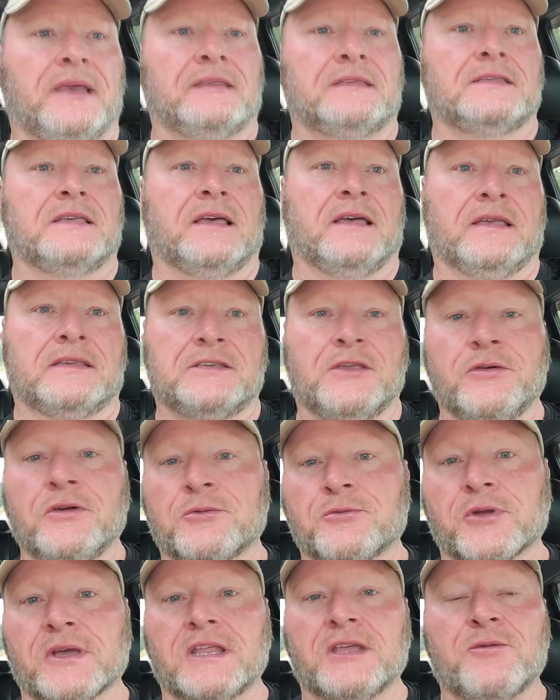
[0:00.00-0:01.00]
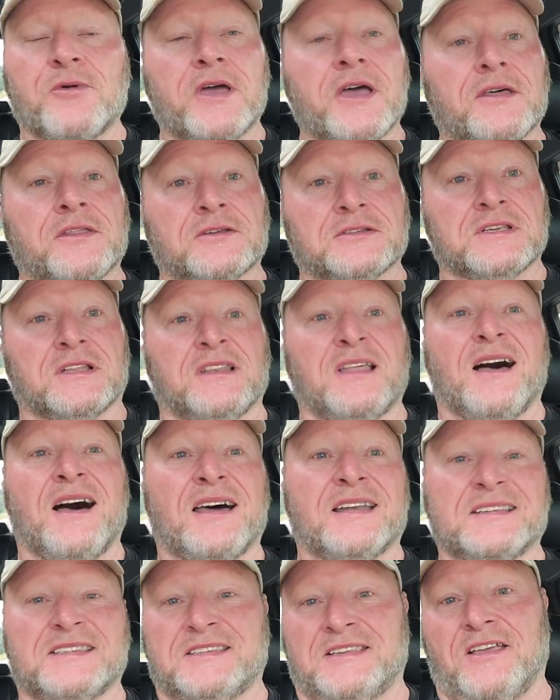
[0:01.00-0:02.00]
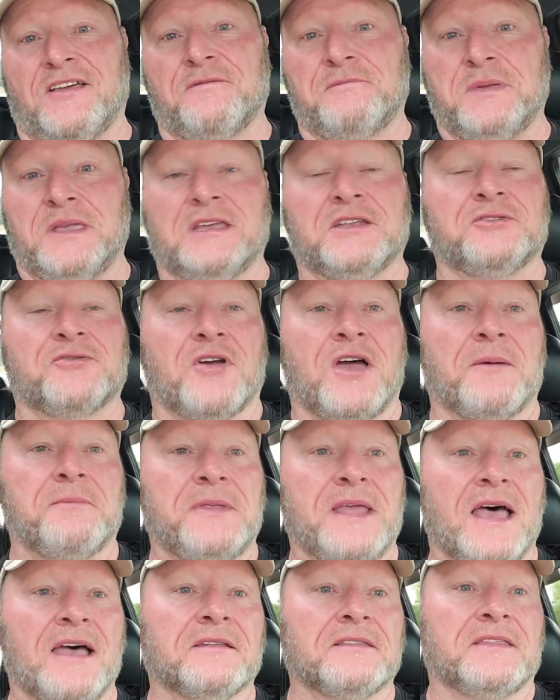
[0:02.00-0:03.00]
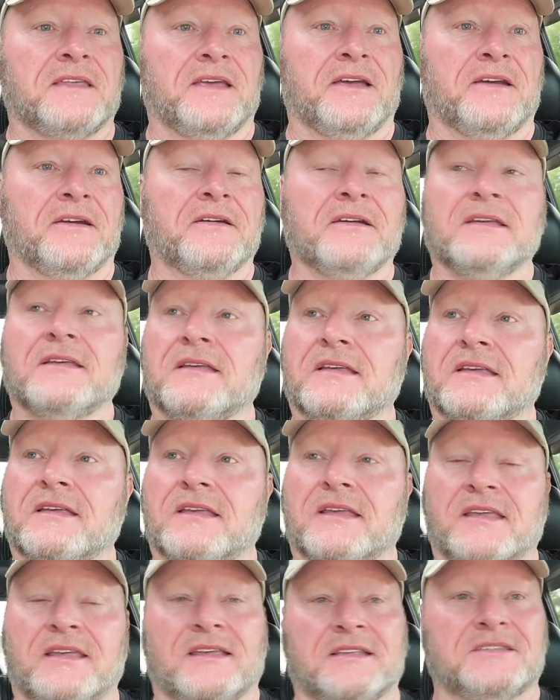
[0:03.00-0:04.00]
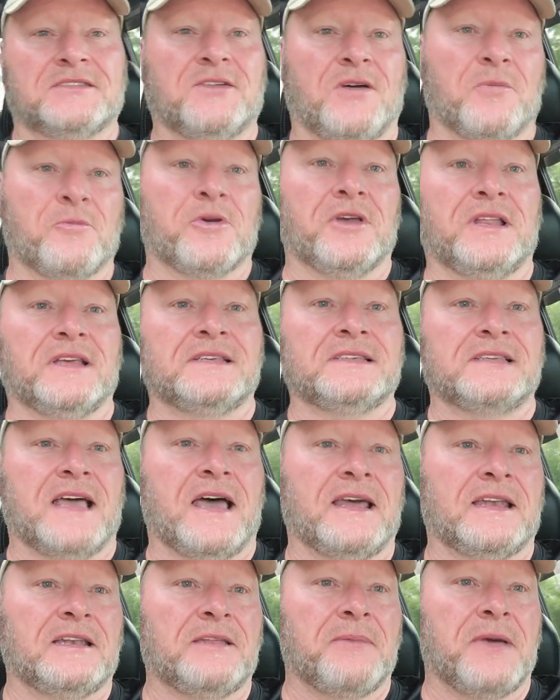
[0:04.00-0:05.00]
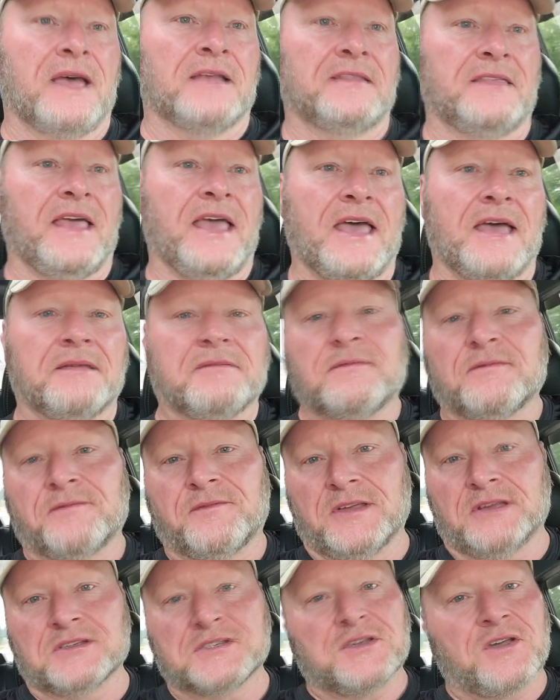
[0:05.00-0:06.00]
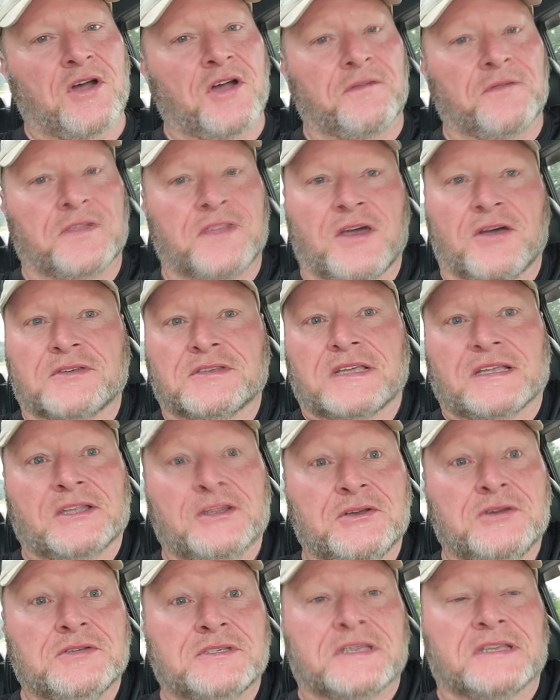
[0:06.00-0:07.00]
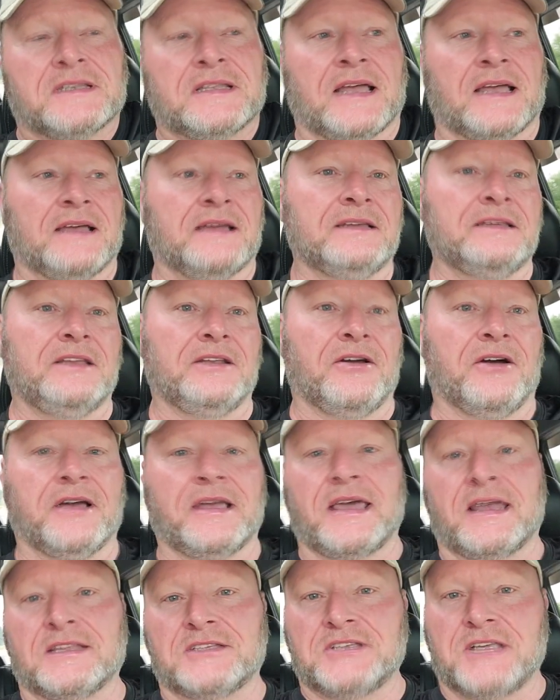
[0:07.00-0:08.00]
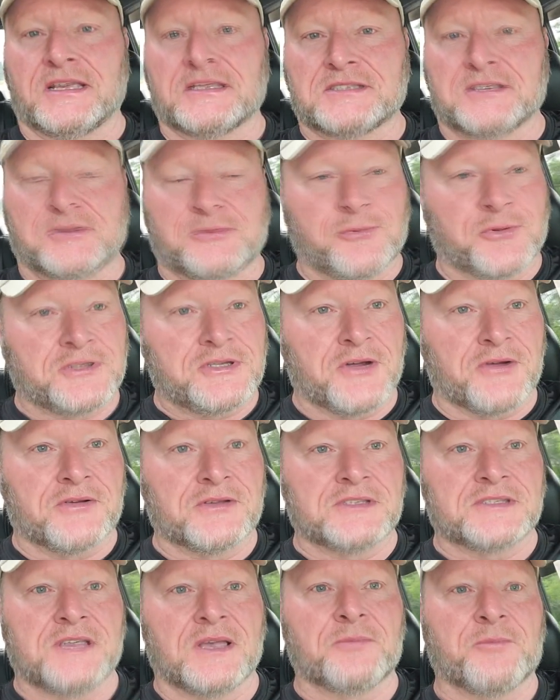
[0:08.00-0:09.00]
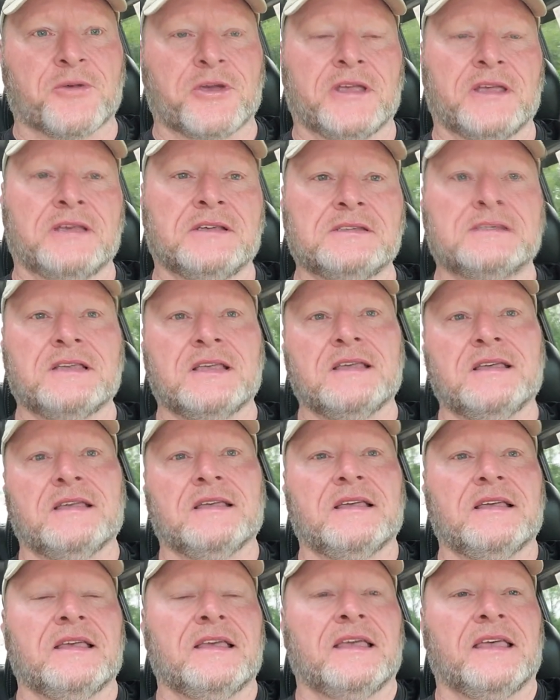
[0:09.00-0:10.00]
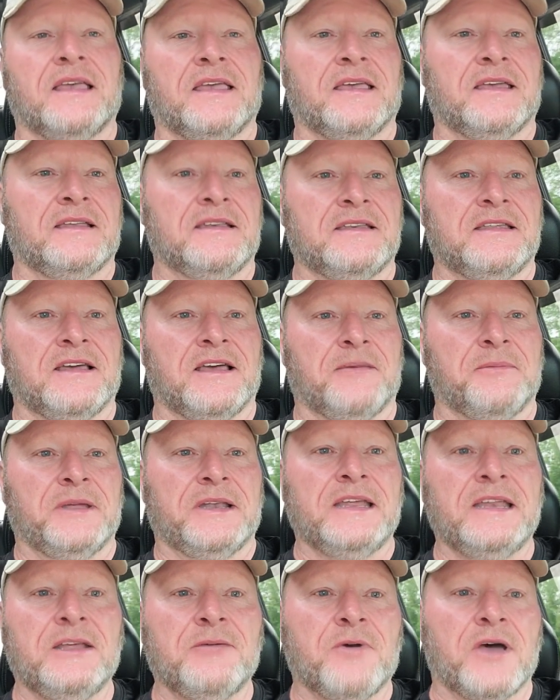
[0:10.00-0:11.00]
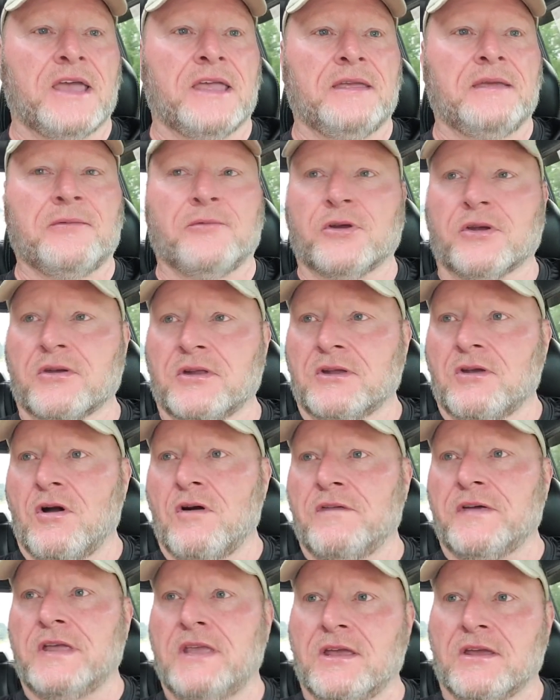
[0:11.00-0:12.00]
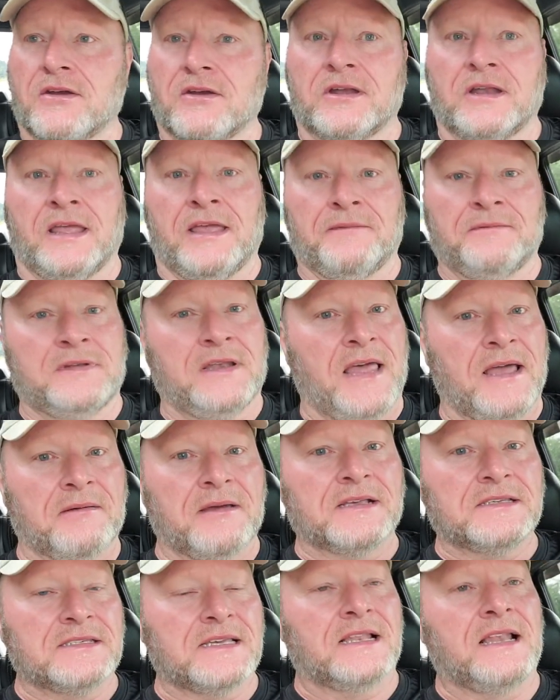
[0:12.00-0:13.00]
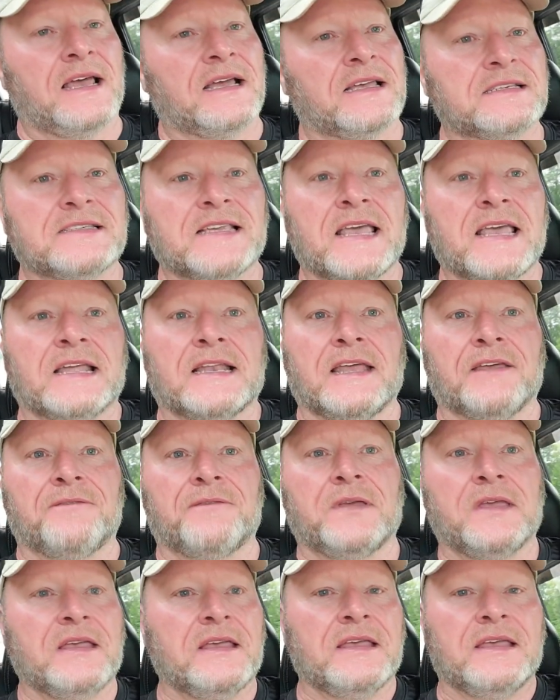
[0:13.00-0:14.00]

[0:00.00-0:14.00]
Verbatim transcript: But uh, it's doing really well. There's a lot of stuff being dropped out there. And so I'm really excited about that. Feel sorry for those that lose it. And I, you know, I got a chance to return some rings. And uh, But anyway, we're going to go over here. And like I said, like I said if...